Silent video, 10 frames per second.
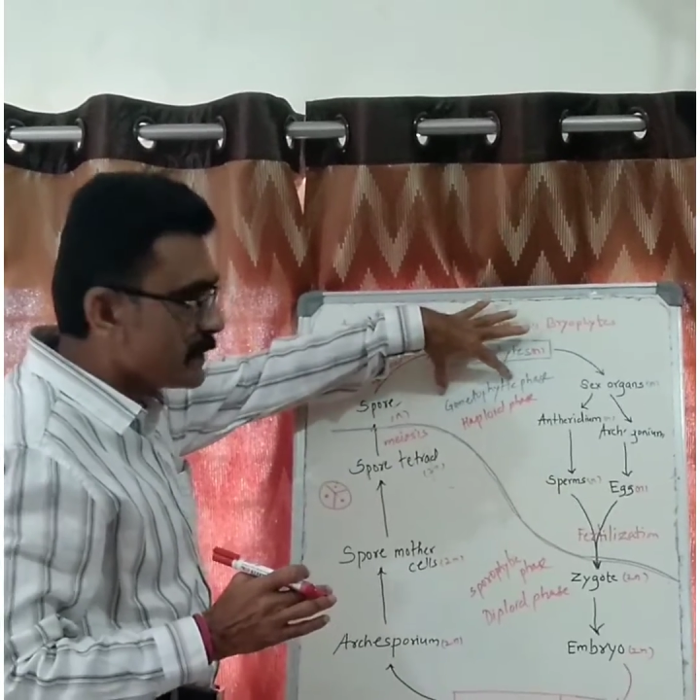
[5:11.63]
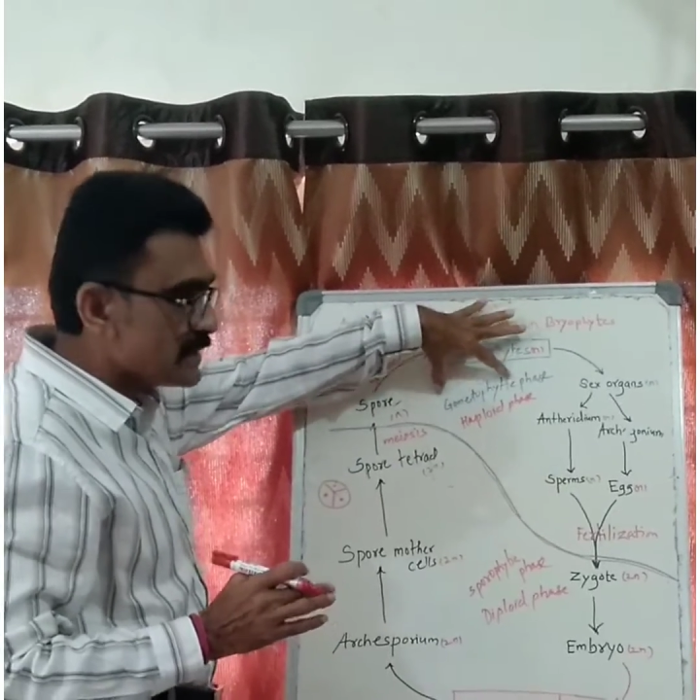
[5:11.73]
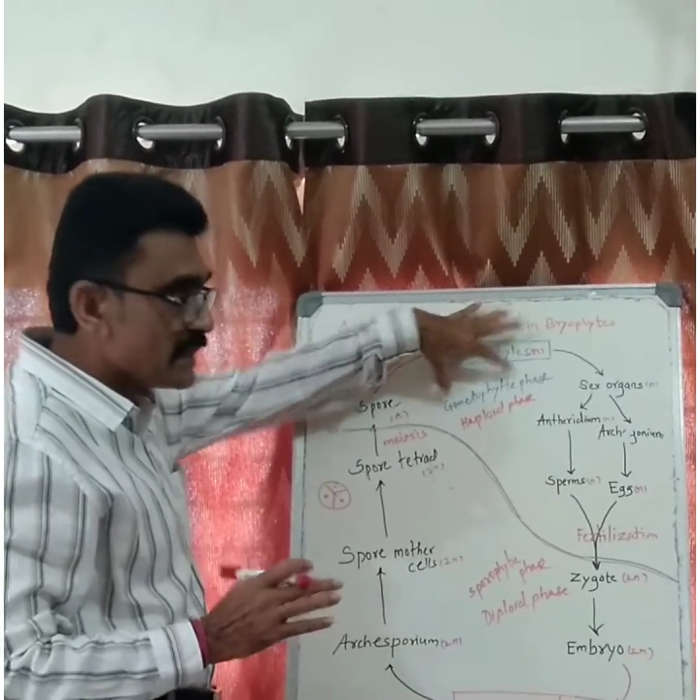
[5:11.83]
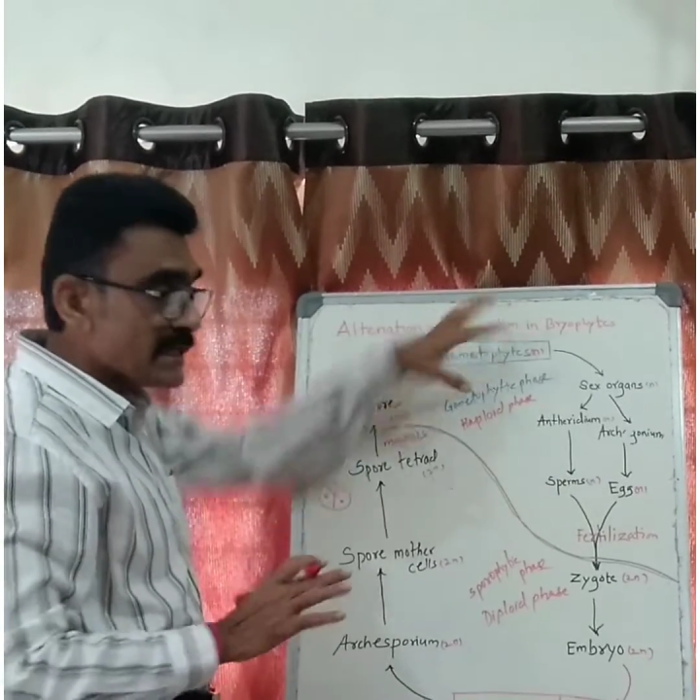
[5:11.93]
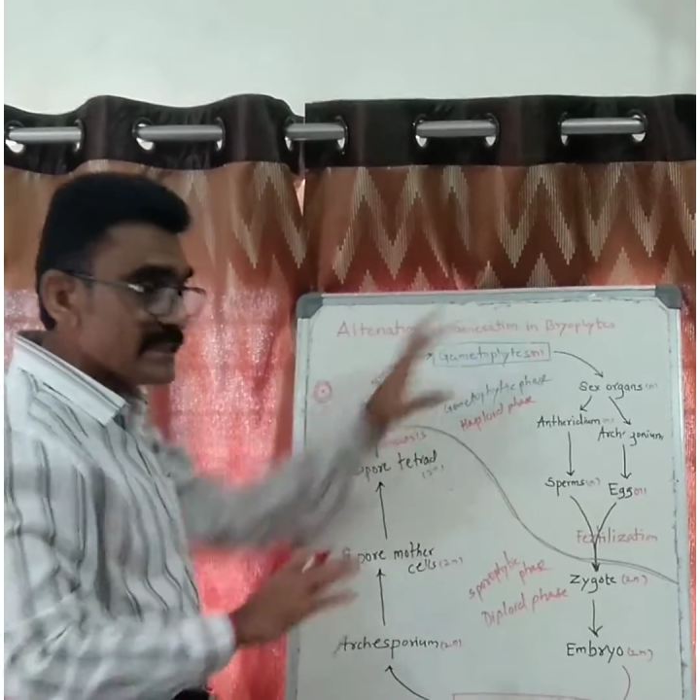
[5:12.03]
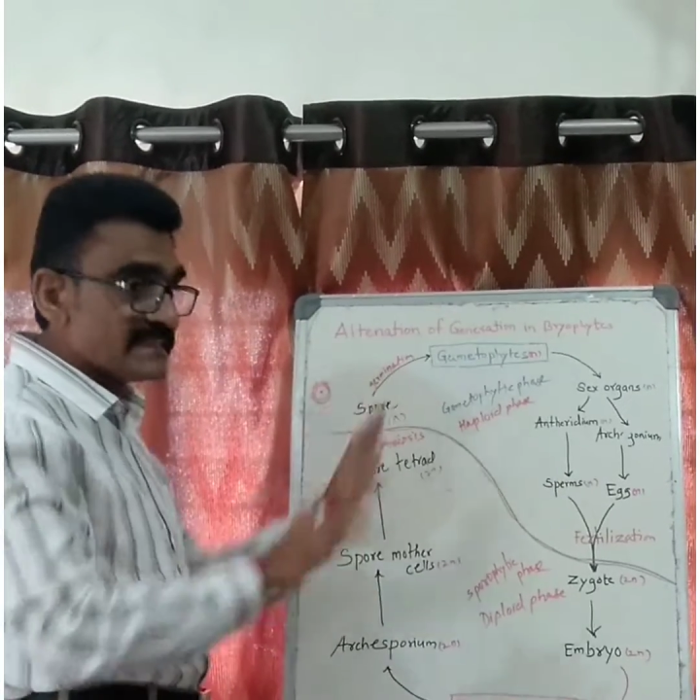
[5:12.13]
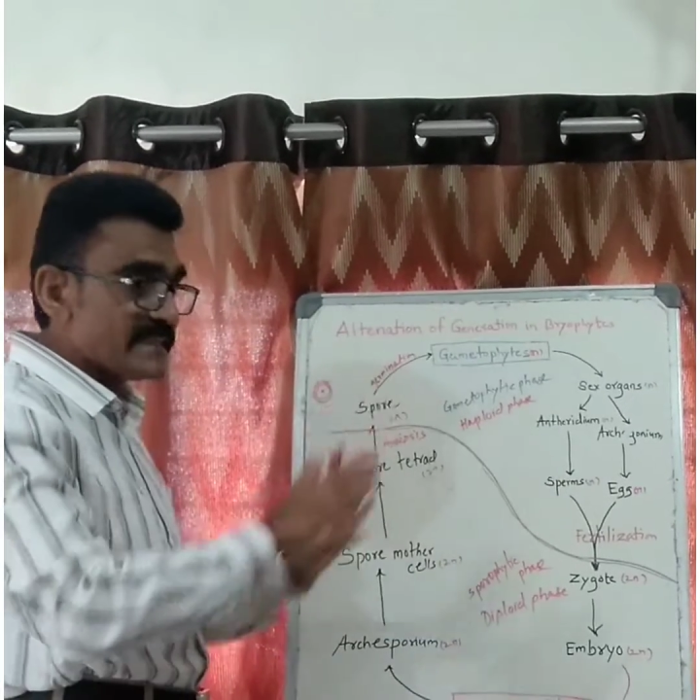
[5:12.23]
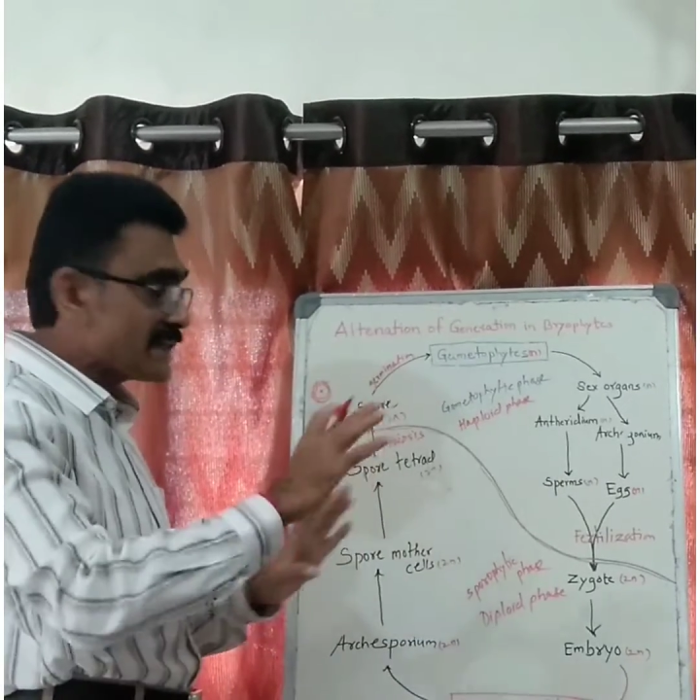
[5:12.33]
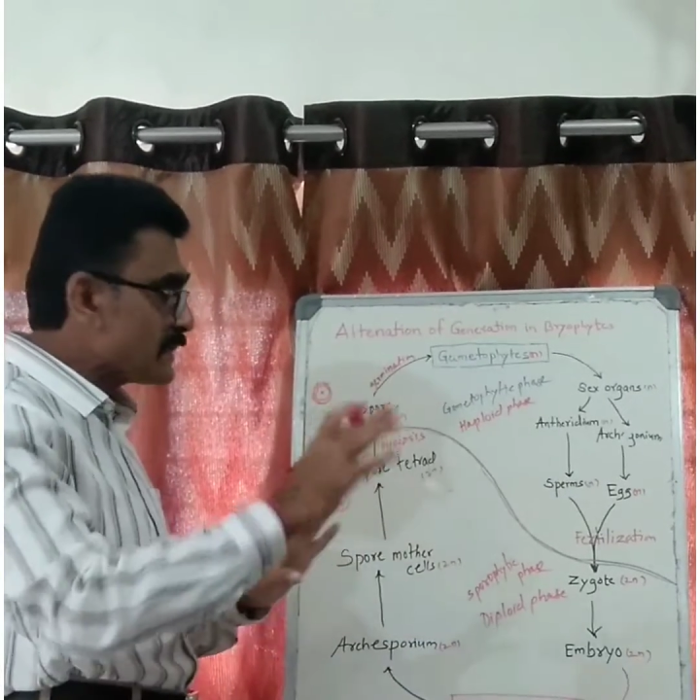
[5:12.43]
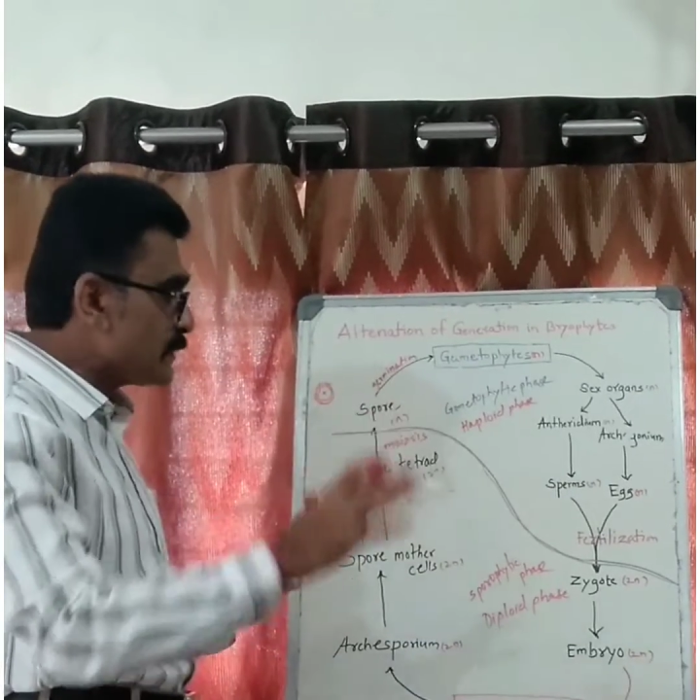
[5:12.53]
phase. The
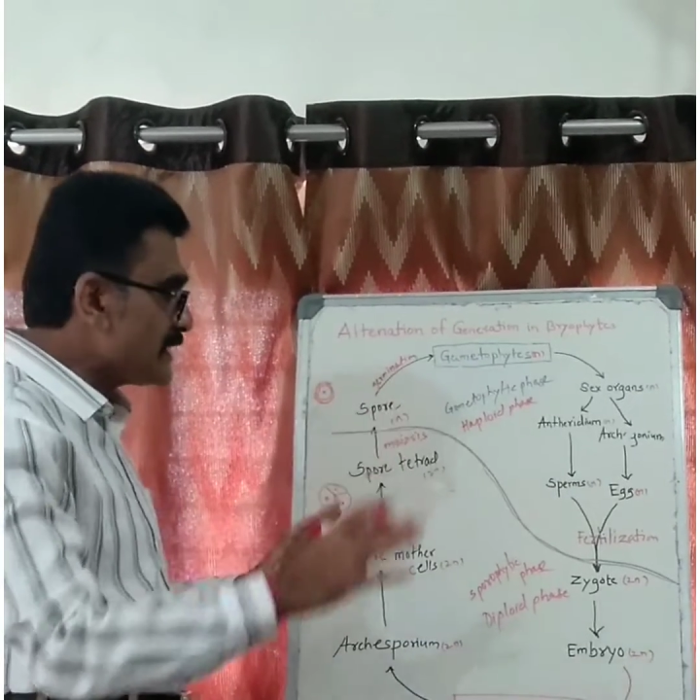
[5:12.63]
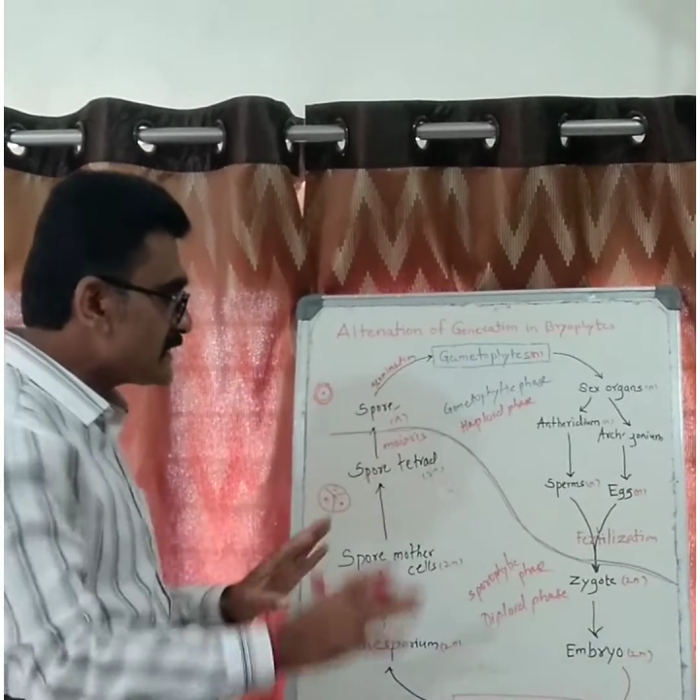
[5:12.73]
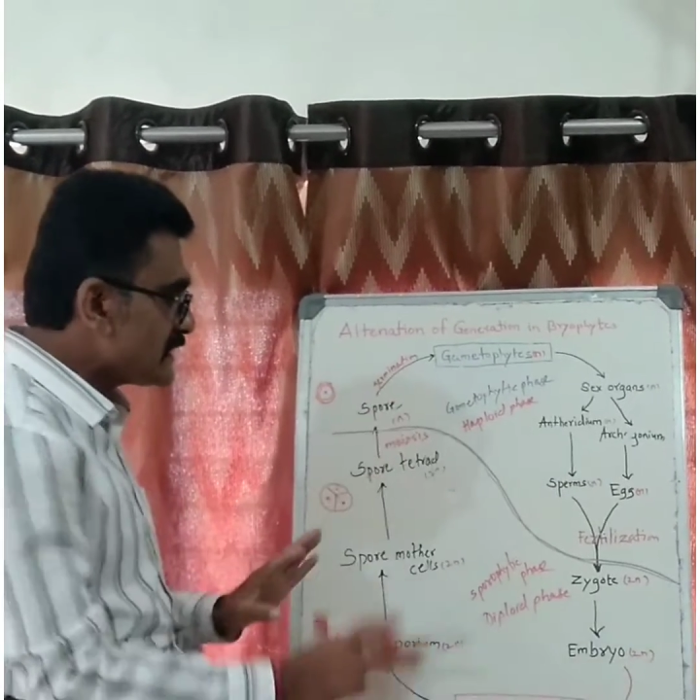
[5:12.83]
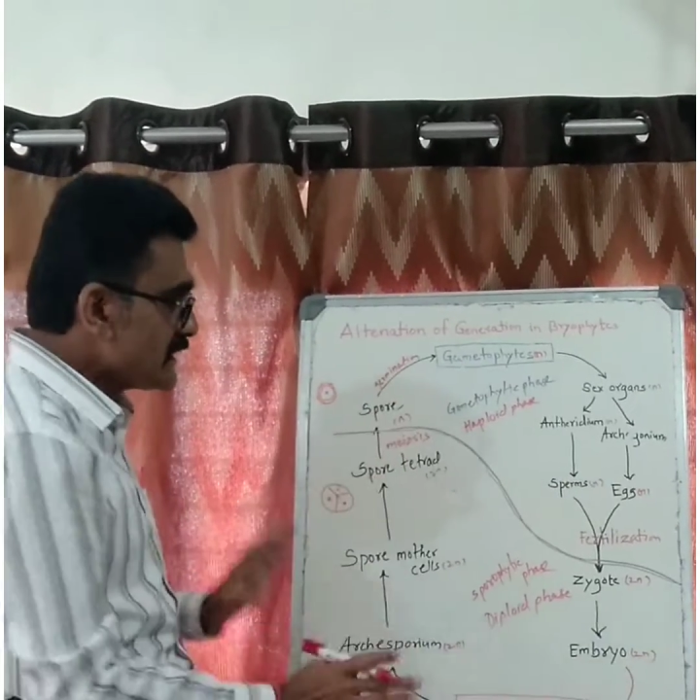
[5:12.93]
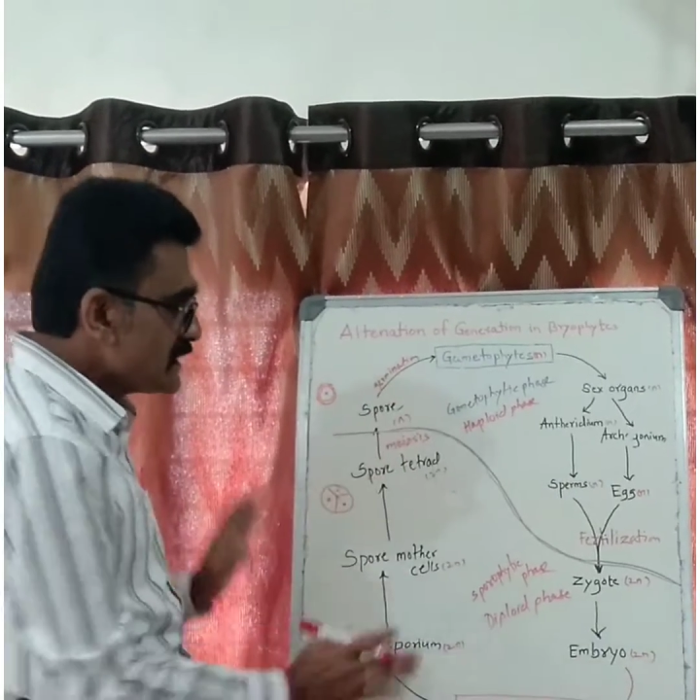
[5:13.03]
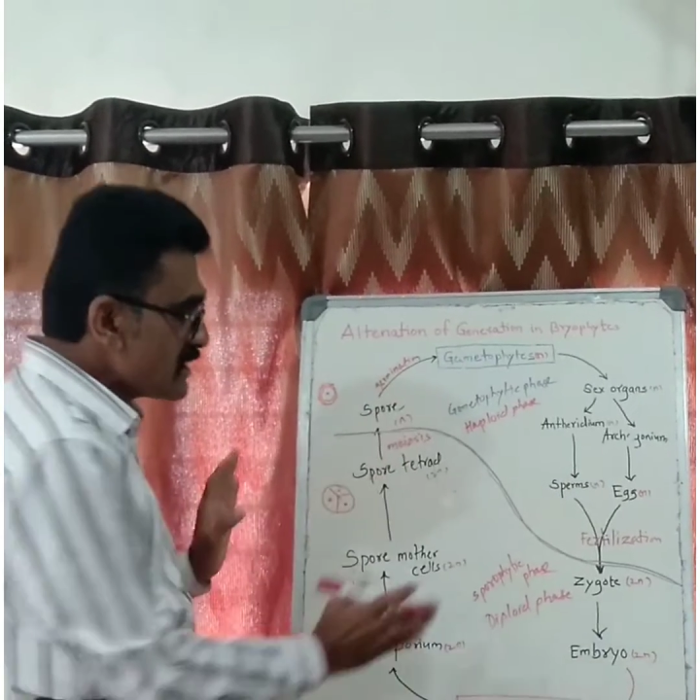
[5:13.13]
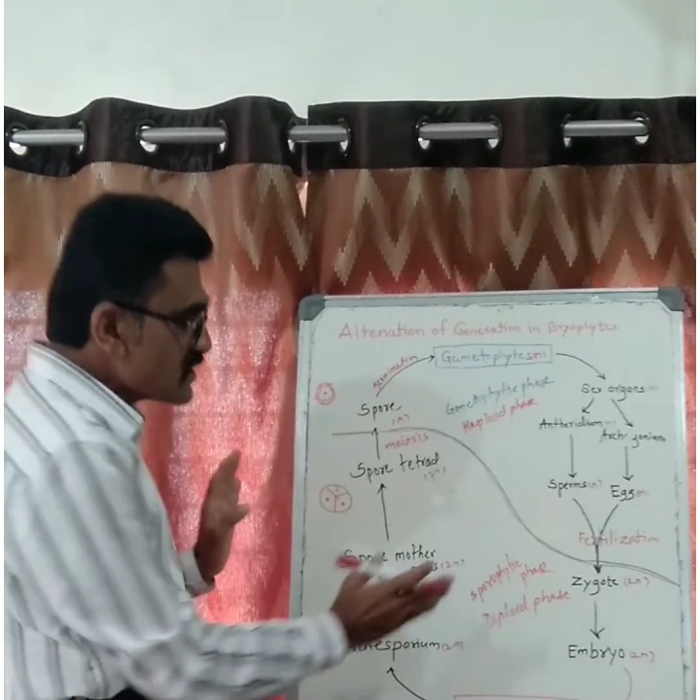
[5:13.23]
second one is a